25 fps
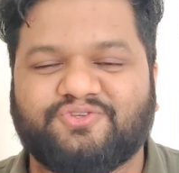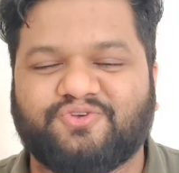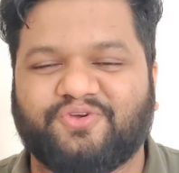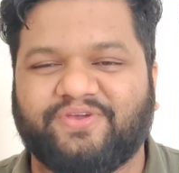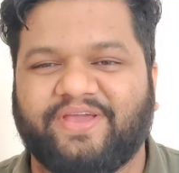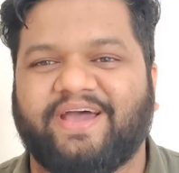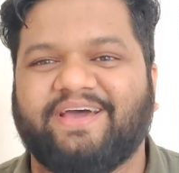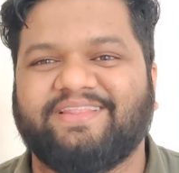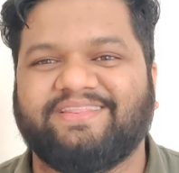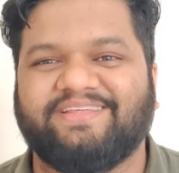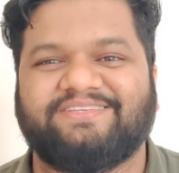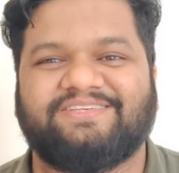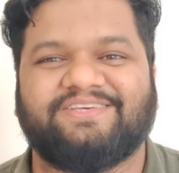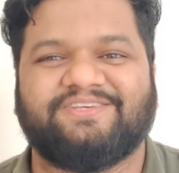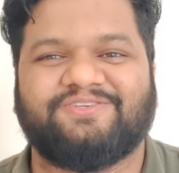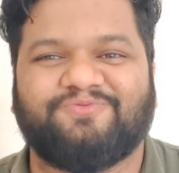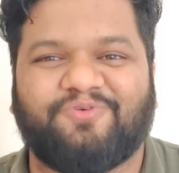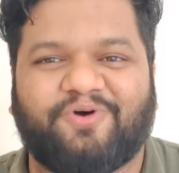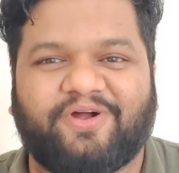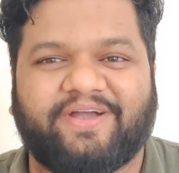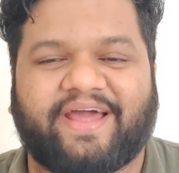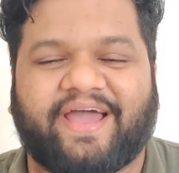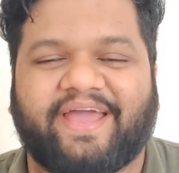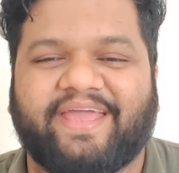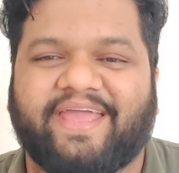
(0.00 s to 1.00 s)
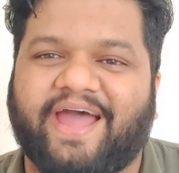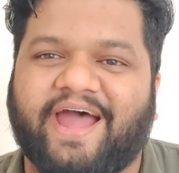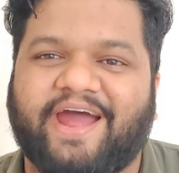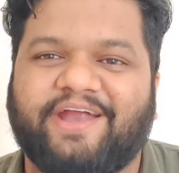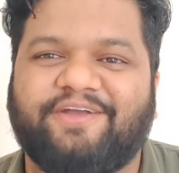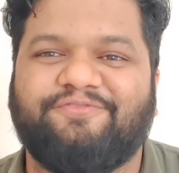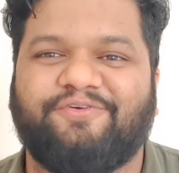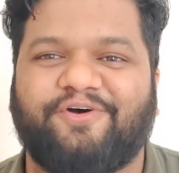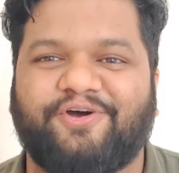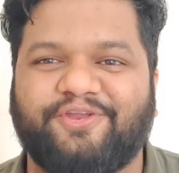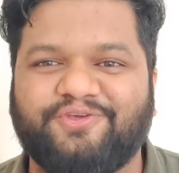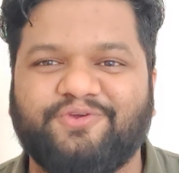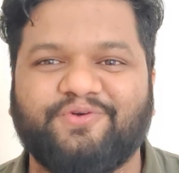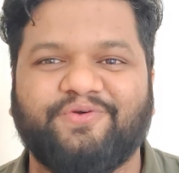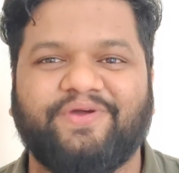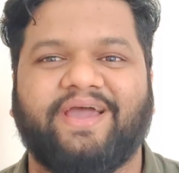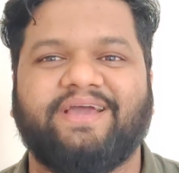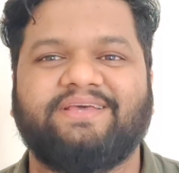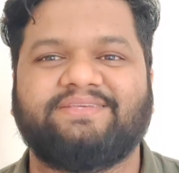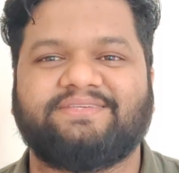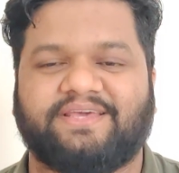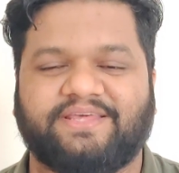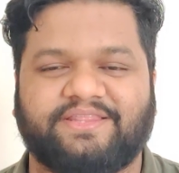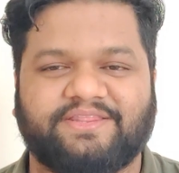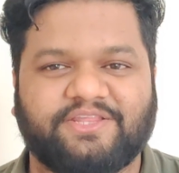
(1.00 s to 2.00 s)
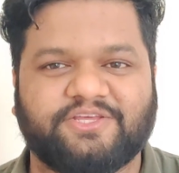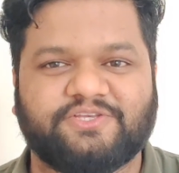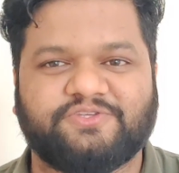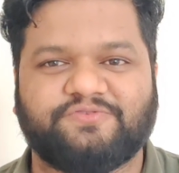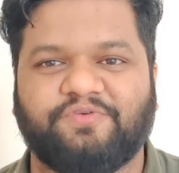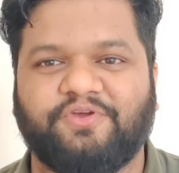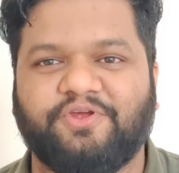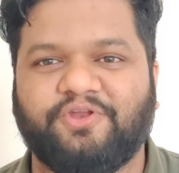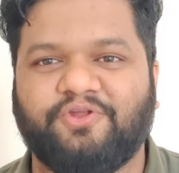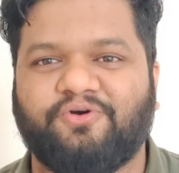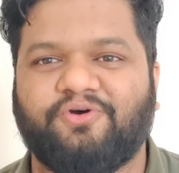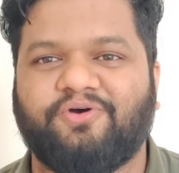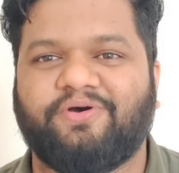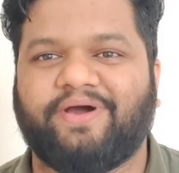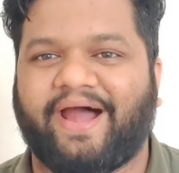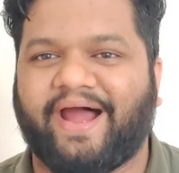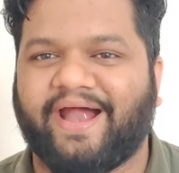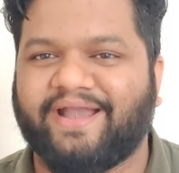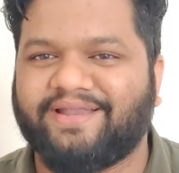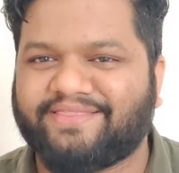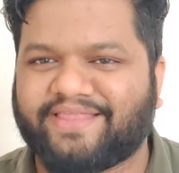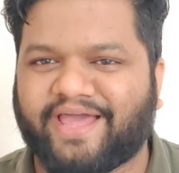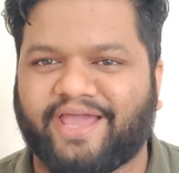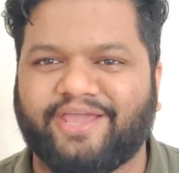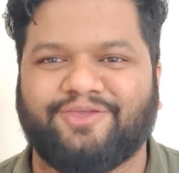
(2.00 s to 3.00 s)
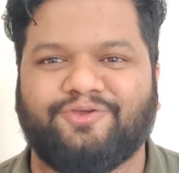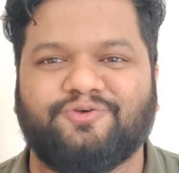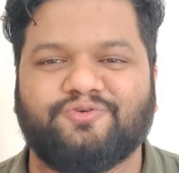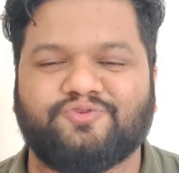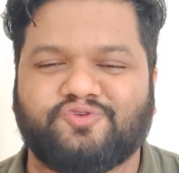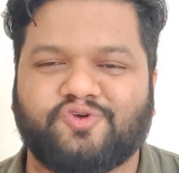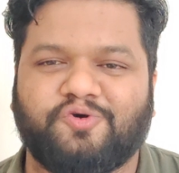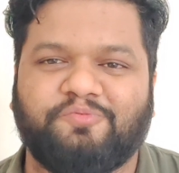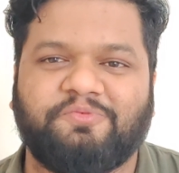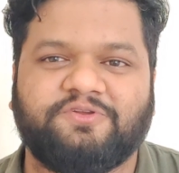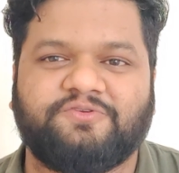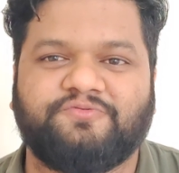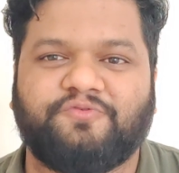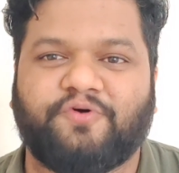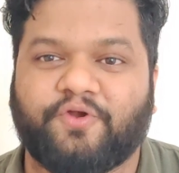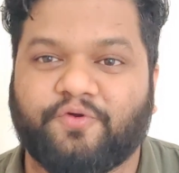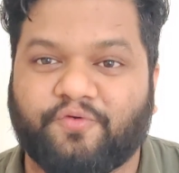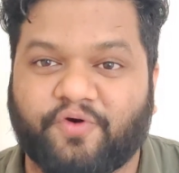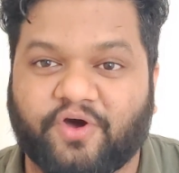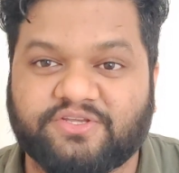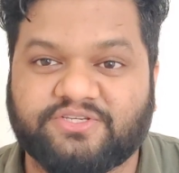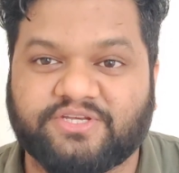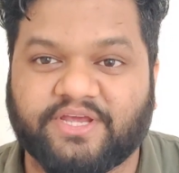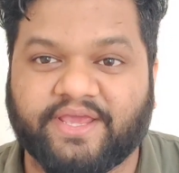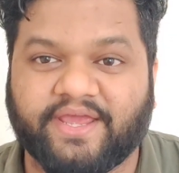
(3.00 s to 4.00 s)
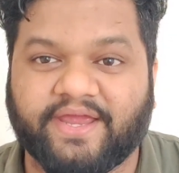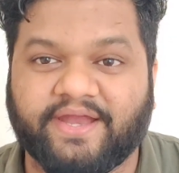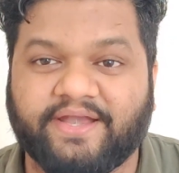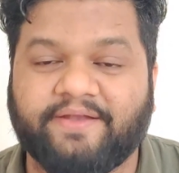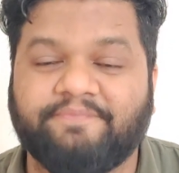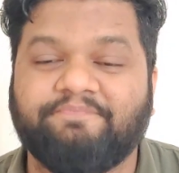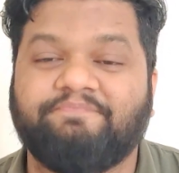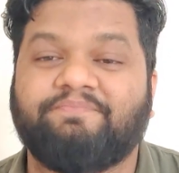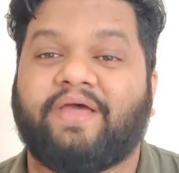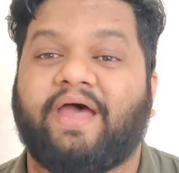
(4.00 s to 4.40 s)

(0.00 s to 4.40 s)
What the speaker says: So yeah, this is what I had for you guys in this video, and thank you so much for watching it.